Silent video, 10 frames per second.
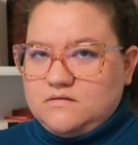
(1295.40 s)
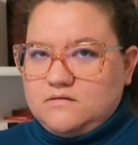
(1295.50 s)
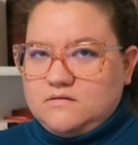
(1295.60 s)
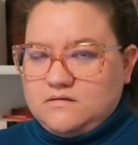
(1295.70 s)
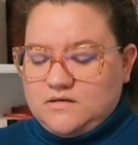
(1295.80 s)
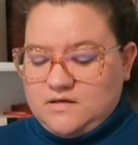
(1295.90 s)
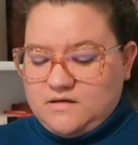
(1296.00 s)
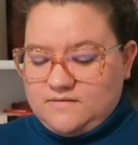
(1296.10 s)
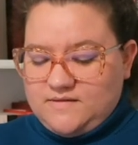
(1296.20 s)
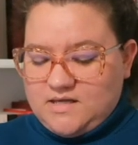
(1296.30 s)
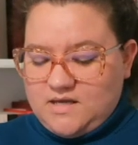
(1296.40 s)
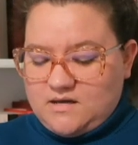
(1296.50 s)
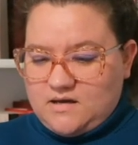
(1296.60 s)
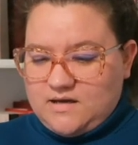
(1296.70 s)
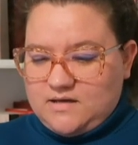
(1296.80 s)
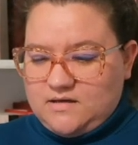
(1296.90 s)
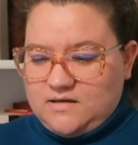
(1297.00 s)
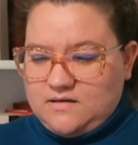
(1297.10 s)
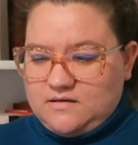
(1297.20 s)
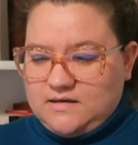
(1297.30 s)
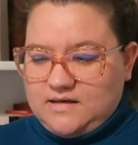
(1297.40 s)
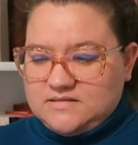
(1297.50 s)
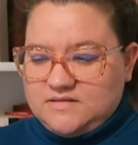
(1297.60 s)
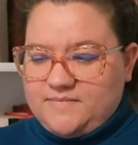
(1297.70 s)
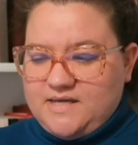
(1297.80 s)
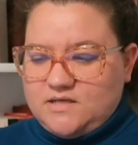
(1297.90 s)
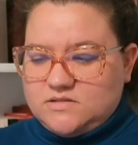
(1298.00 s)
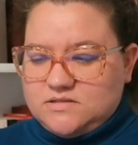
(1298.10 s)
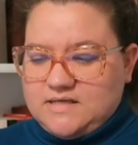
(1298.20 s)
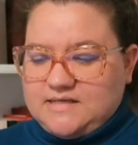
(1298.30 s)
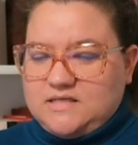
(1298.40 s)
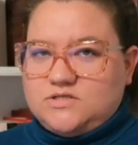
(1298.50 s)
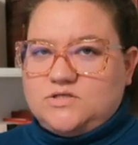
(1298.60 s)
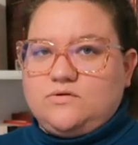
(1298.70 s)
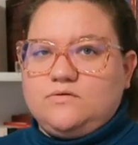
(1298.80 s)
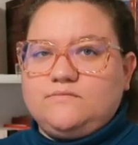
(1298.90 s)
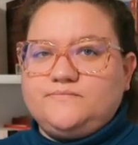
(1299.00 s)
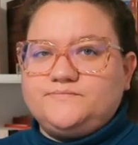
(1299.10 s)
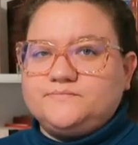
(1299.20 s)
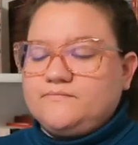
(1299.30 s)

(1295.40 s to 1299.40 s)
I think I got to page 92.